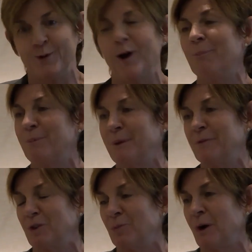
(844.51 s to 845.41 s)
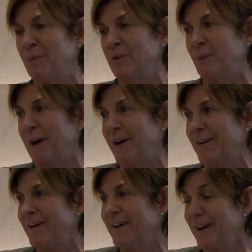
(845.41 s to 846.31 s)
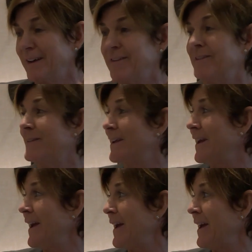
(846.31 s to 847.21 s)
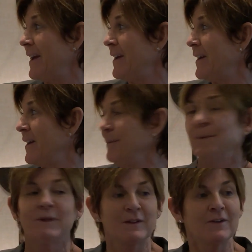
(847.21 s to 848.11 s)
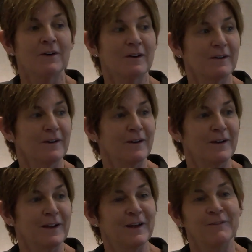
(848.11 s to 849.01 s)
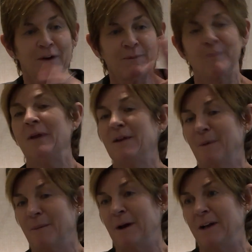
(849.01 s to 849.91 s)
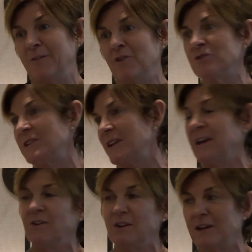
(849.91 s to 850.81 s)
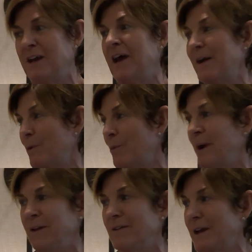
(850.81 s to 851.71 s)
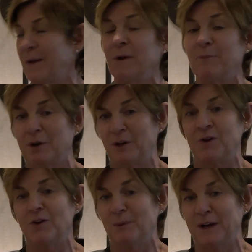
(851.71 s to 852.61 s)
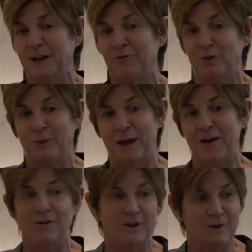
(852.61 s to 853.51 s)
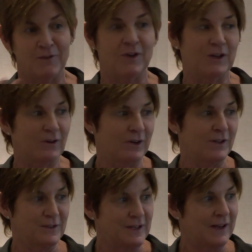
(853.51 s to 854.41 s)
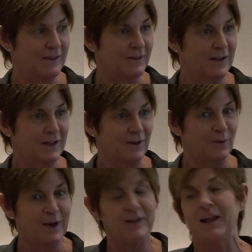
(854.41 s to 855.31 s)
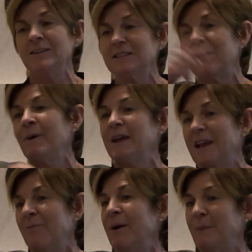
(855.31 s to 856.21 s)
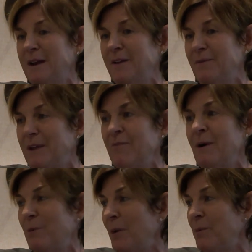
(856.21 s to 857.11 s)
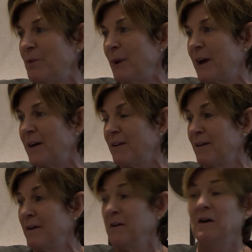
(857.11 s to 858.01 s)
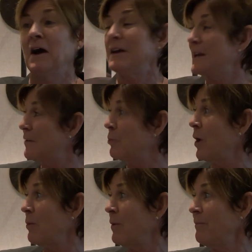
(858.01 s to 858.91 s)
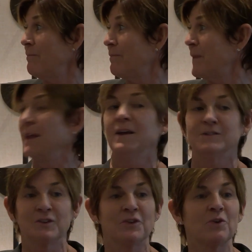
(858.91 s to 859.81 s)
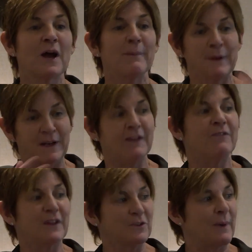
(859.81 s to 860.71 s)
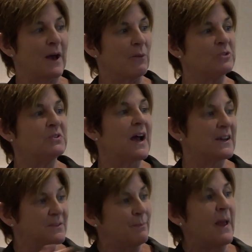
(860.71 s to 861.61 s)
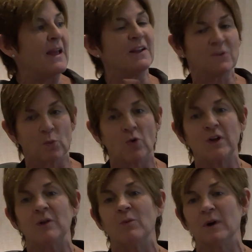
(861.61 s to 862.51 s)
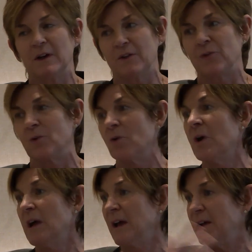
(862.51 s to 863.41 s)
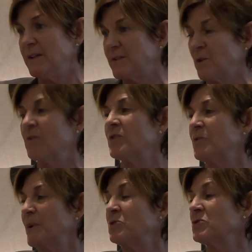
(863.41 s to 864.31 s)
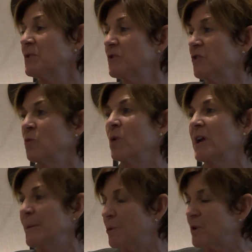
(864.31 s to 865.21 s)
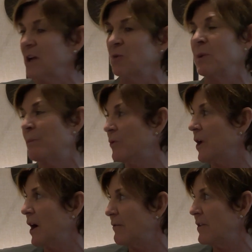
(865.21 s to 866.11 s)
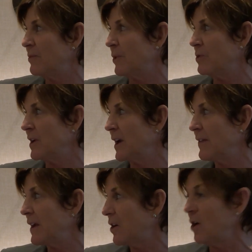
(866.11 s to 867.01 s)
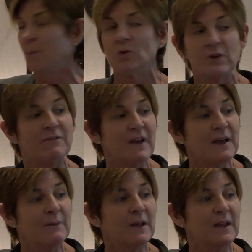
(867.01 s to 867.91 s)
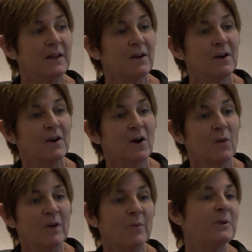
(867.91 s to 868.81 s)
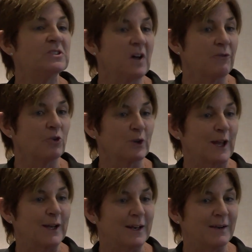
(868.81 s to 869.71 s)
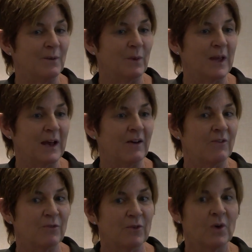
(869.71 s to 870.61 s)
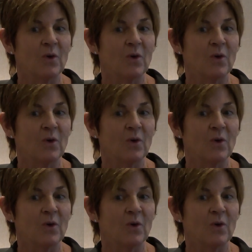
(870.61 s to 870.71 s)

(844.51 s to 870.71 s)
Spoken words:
not giving their properties back. Today, people are like, look, if I'm not making my money, if you're a syndicator, you need to add more money. They're like, I'm not putting good money after bad, or you have a deal and it's dead. They're like, you know what? Last time I gave my money, gave my properties back, I didn't have a problem. So they're happy to give things back, which has banks working with, or service, special services working in particular, people in the office building. I think on our multifamily, we have a much softer landing, and we have,